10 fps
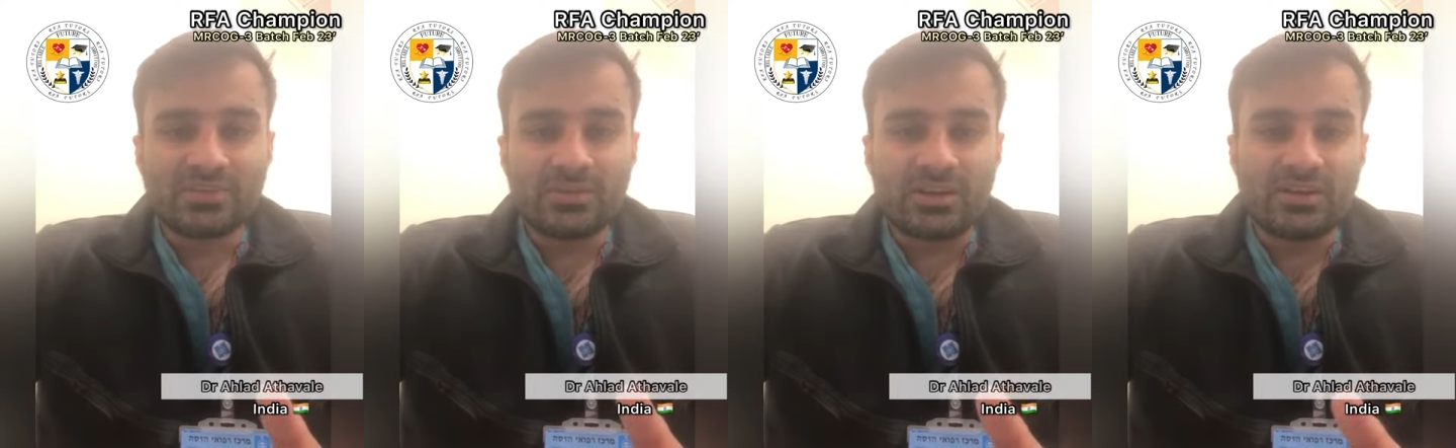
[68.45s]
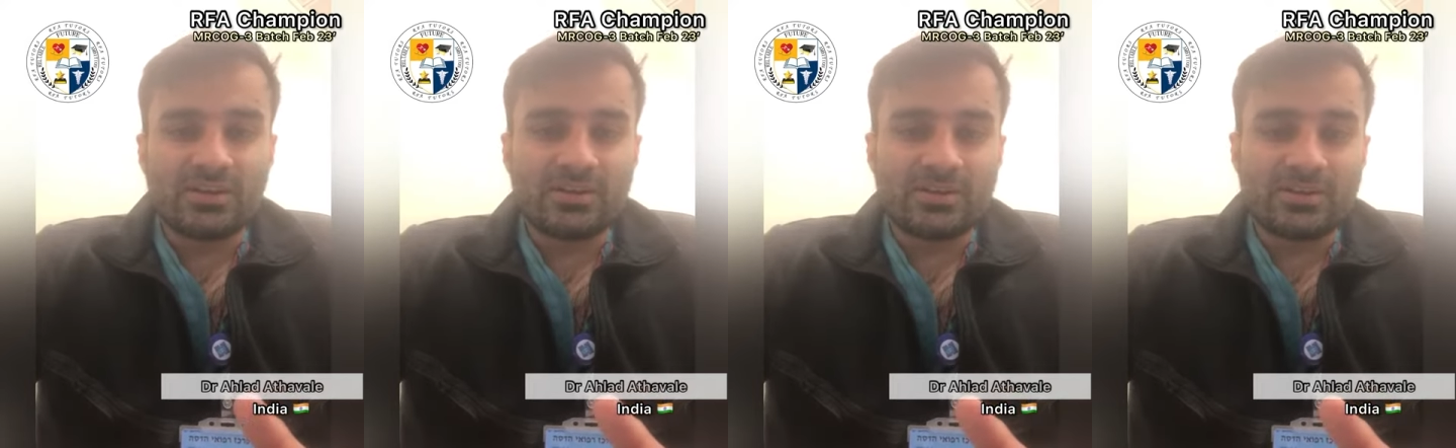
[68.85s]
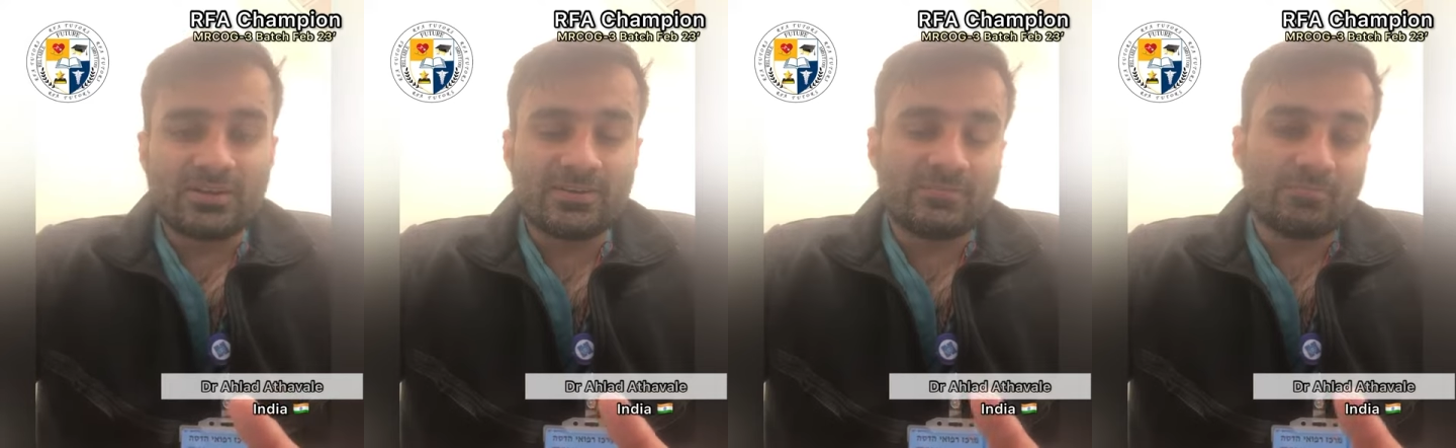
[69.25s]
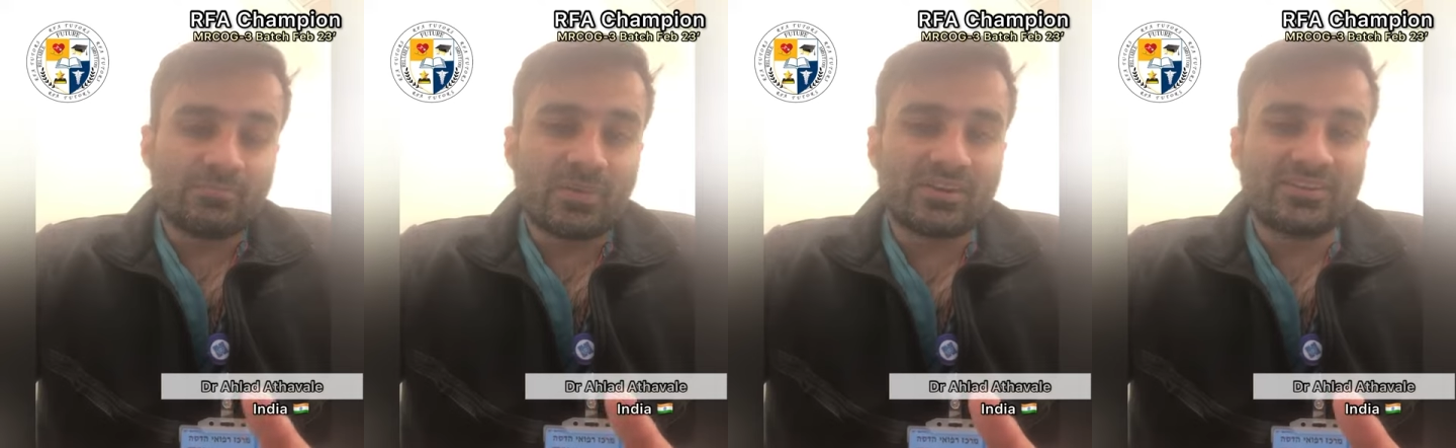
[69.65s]

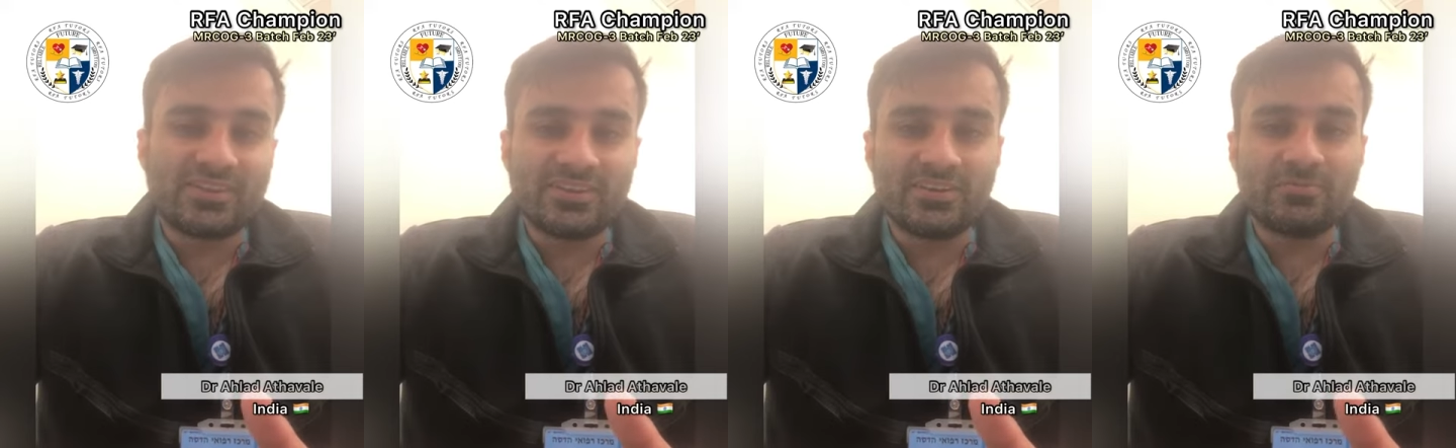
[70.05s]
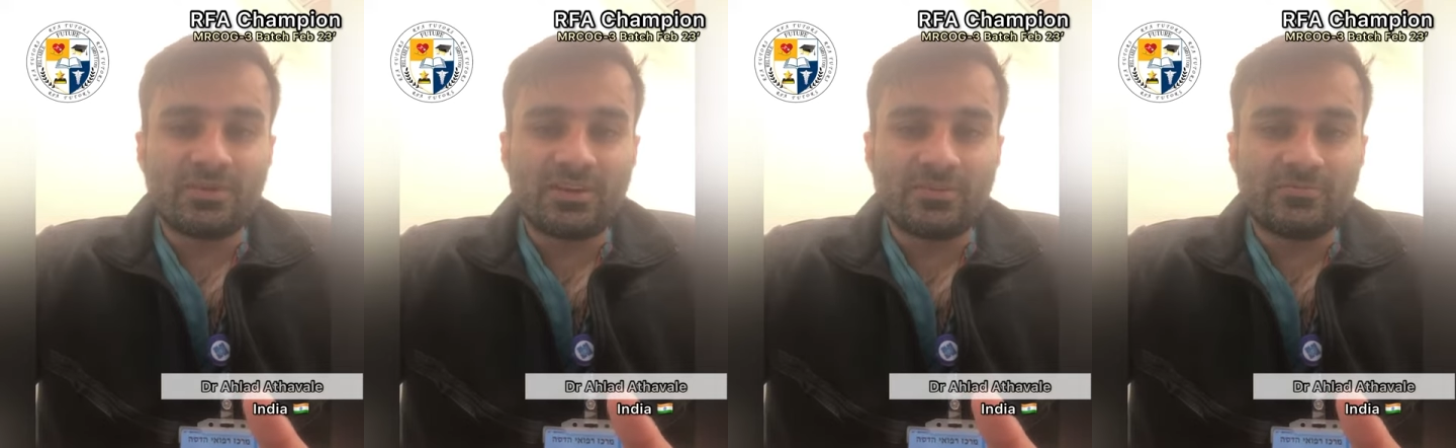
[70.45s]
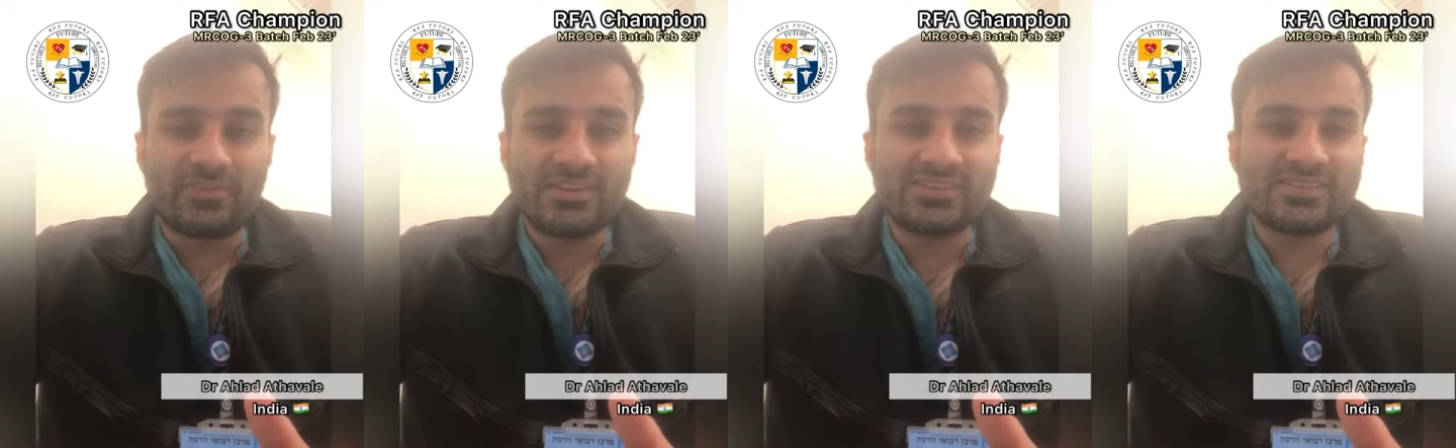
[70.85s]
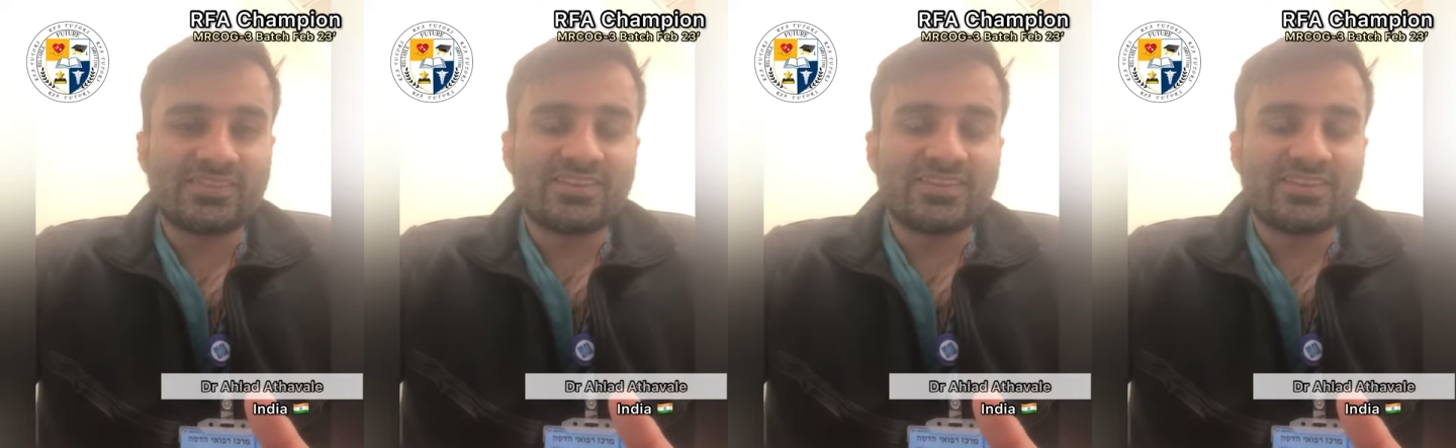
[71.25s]
part 3 cleared friends.